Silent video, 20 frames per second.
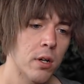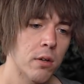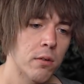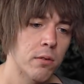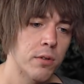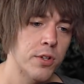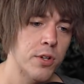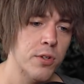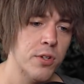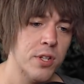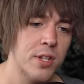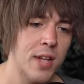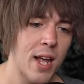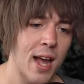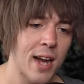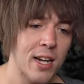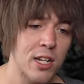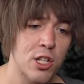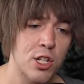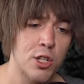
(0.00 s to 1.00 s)
Reduce
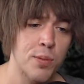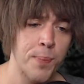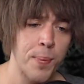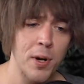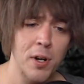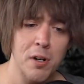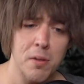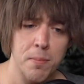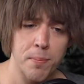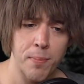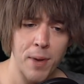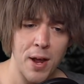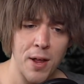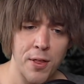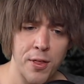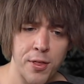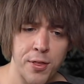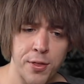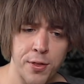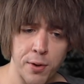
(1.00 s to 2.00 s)
attack and spirit by
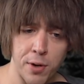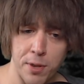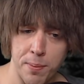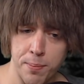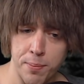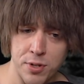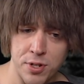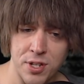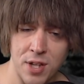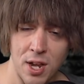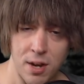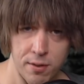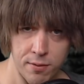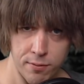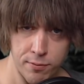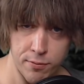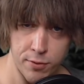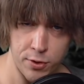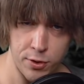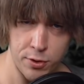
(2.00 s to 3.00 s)
30%
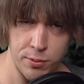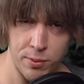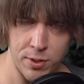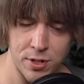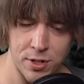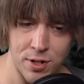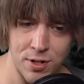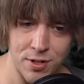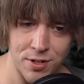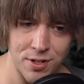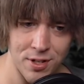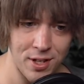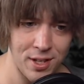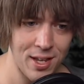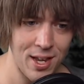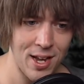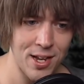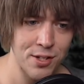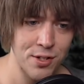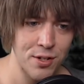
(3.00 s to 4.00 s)
for 3 turns to the
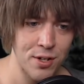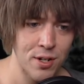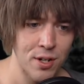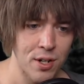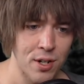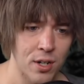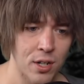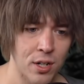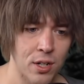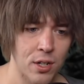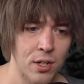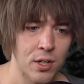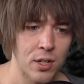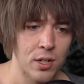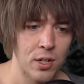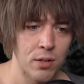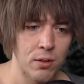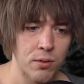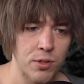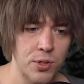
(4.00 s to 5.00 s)
caster.
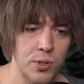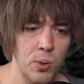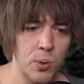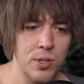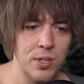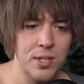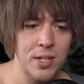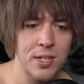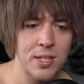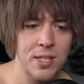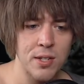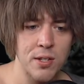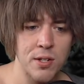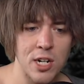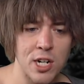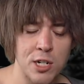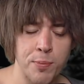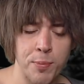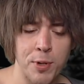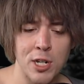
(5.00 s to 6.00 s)
Restore 6,000
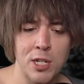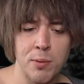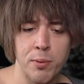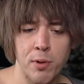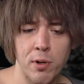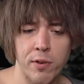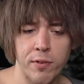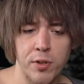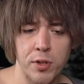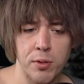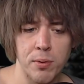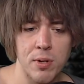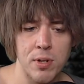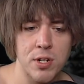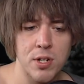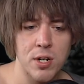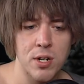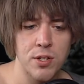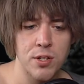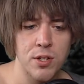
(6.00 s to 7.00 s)
HP split over 3
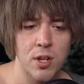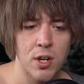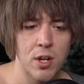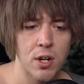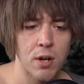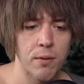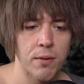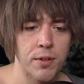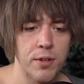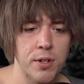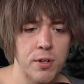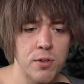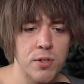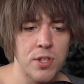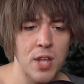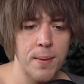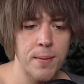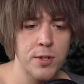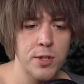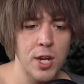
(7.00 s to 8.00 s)
turns. Reduce
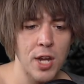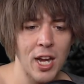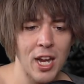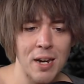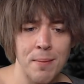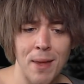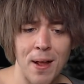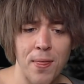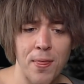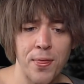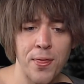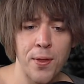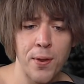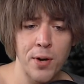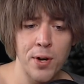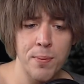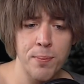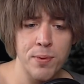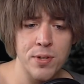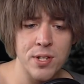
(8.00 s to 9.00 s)
damage taken by
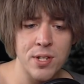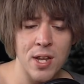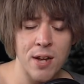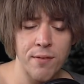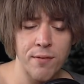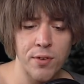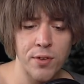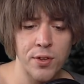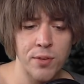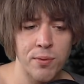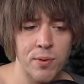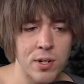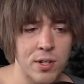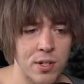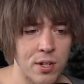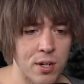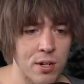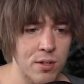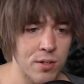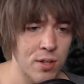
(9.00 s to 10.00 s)
30% for 3
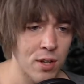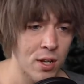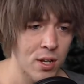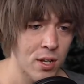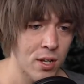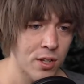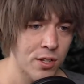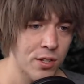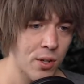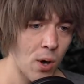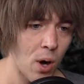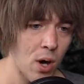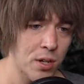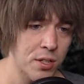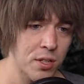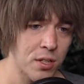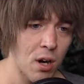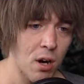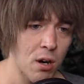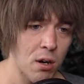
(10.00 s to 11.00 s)
turns. So our
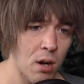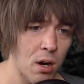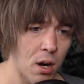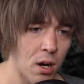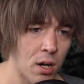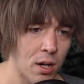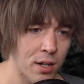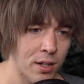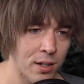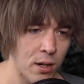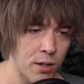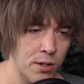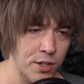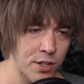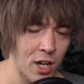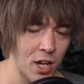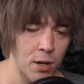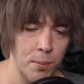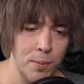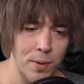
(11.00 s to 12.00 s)

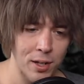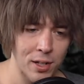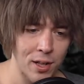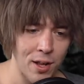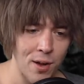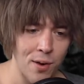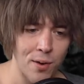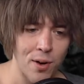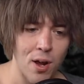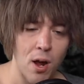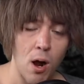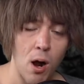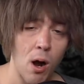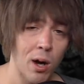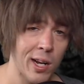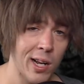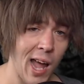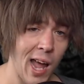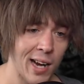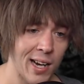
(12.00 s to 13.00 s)
Scarlamiglione, or
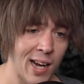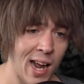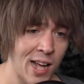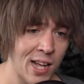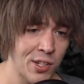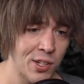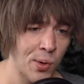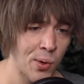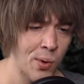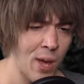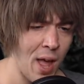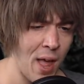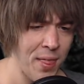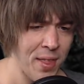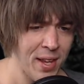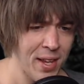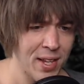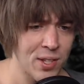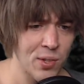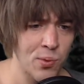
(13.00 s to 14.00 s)
Cagnazzo, I
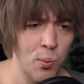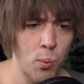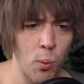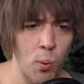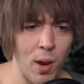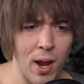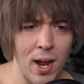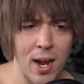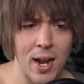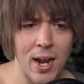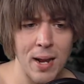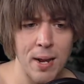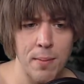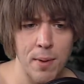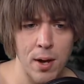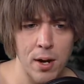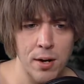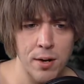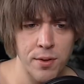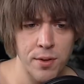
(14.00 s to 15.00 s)
think is way
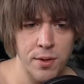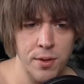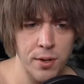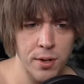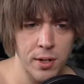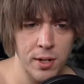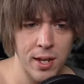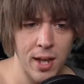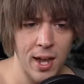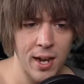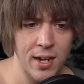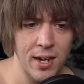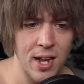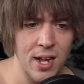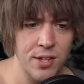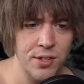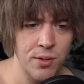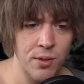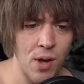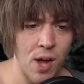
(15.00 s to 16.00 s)
better than their
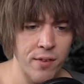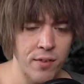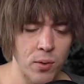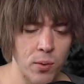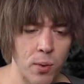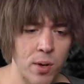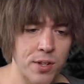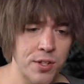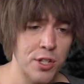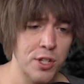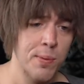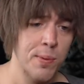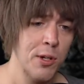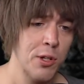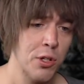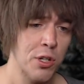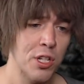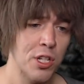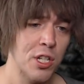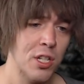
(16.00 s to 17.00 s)
Cagnazzo ever was,
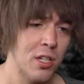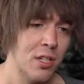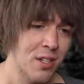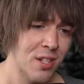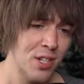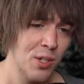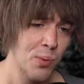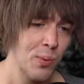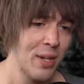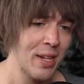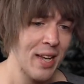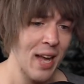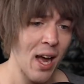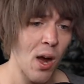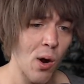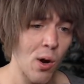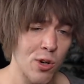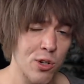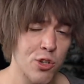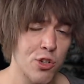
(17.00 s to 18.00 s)
especially since we
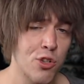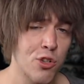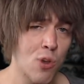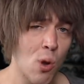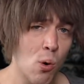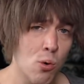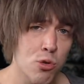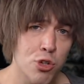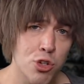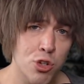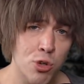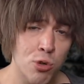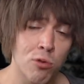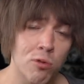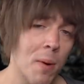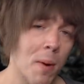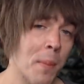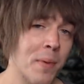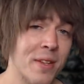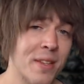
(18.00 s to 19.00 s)
got ours so soon.
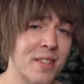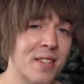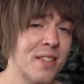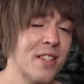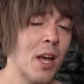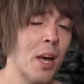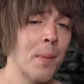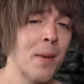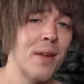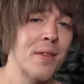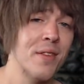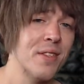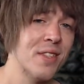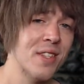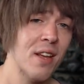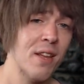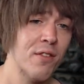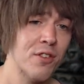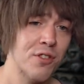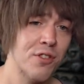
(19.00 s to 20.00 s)
Remember, this is coming out in the
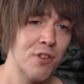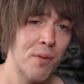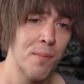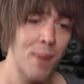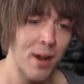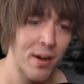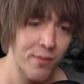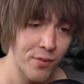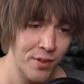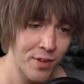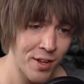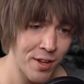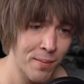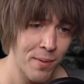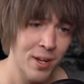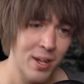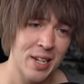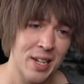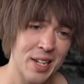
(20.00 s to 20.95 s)
7-star meta for them.